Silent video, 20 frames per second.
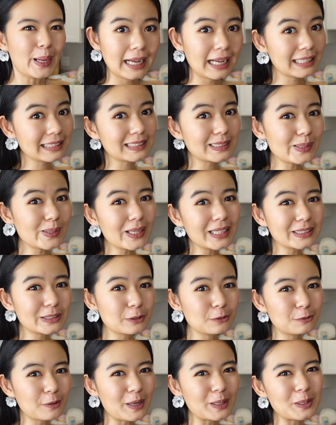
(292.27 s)
As long as
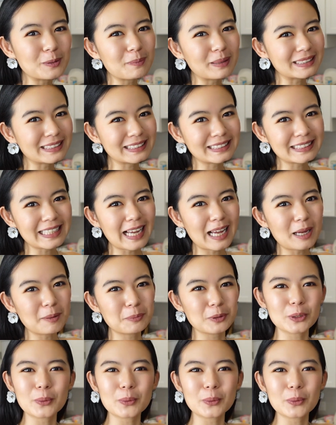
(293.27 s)
you follow my step,